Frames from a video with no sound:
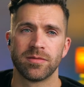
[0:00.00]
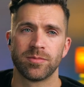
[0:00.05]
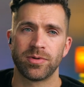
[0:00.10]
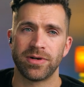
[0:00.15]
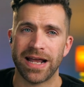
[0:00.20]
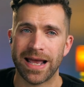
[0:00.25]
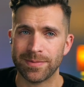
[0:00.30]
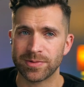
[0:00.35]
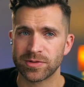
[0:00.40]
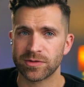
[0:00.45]

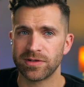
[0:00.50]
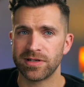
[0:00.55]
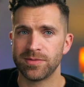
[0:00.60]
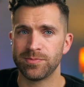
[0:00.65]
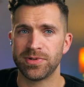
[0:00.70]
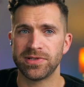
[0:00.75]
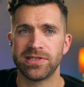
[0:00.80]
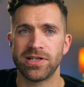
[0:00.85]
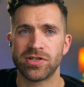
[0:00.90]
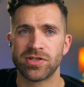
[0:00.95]
Perhaps we're in
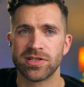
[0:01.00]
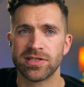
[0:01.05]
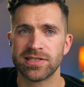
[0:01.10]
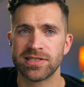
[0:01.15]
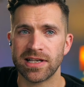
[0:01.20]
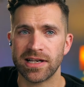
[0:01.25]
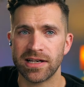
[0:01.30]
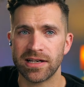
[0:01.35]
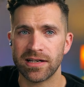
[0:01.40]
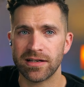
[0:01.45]
positions
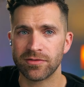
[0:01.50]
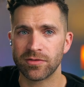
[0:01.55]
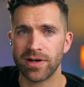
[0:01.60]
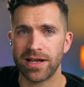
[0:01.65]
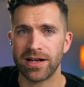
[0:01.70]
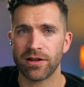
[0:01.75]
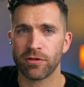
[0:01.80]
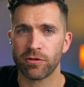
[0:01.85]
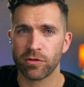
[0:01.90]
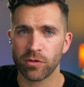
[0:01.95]
of
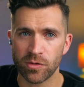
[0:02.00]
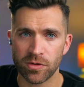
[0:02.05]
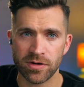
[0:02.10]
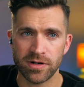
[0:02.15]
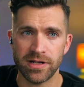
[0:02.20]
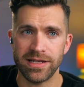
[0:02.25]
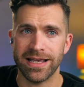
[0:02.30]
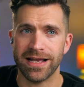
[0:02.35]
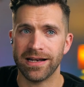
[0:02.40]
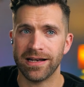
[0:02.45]
great
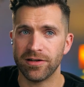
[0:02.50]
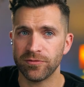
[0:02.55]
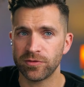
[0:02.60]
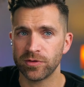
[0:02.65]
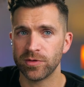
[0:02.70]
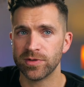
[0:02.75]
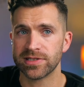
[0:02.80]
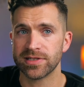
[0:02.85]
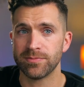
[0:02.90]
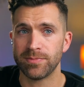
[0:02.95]
authority and
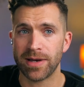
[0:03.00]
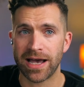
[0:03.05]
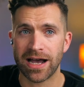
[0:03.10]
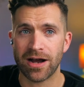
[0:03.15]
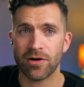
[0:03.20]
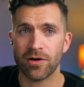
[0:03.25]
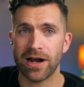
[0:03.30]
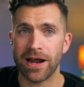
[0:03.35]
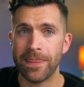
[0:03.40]
influence and power,